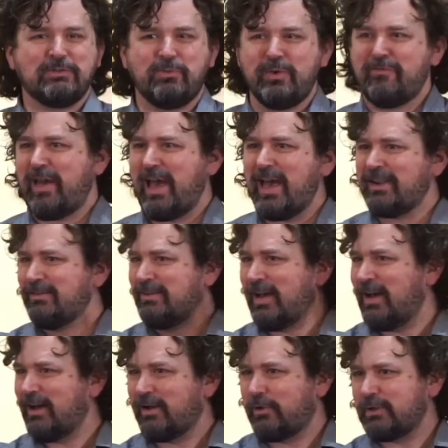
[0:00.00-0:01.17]
we've had
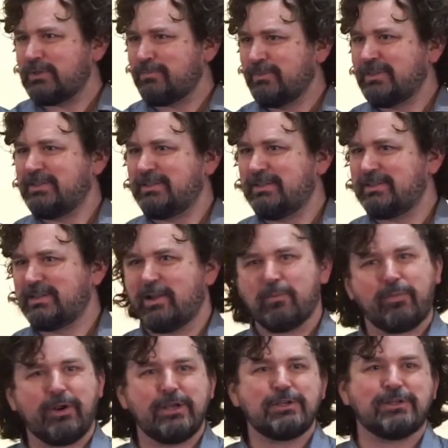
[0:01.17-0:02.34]
a Christmas
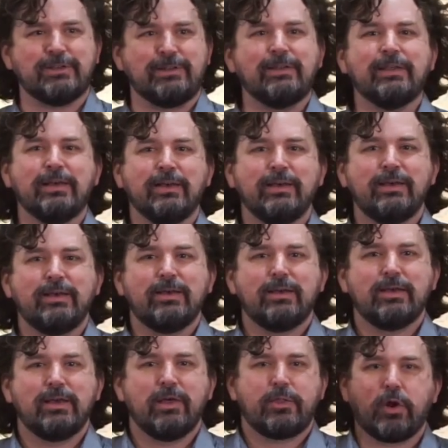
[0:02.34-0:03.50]
celebration.
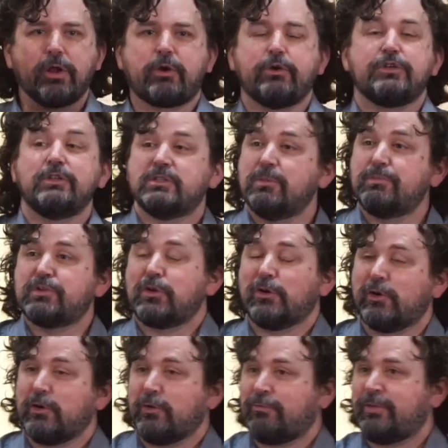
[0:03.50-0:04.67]
The early Christians
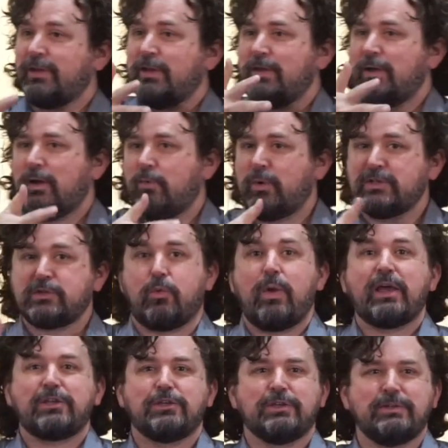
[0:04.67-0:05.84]
observed a
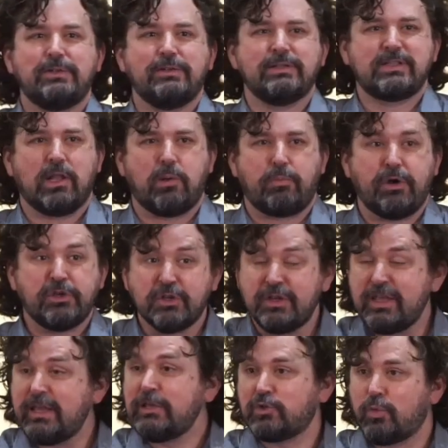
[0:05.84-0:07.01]
resurrection celebration
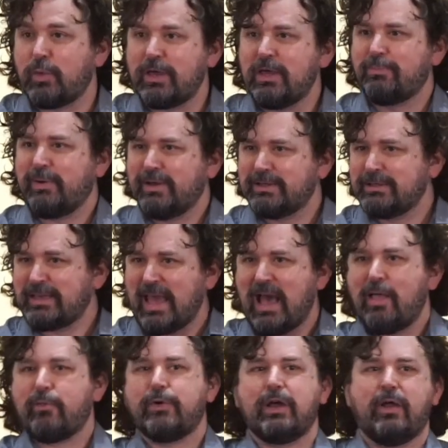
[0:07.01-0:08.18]
each week by
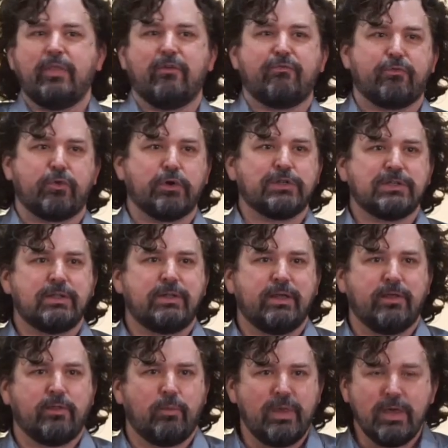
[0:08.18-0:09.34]
gathering on the first day
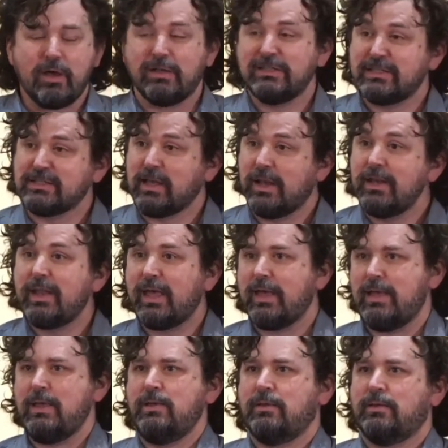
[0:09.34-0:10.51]
of the week, on
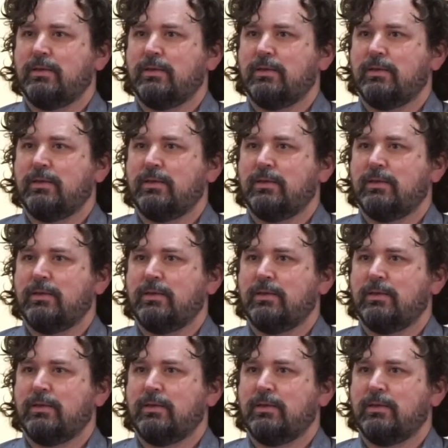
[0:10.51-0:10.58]
Sunday,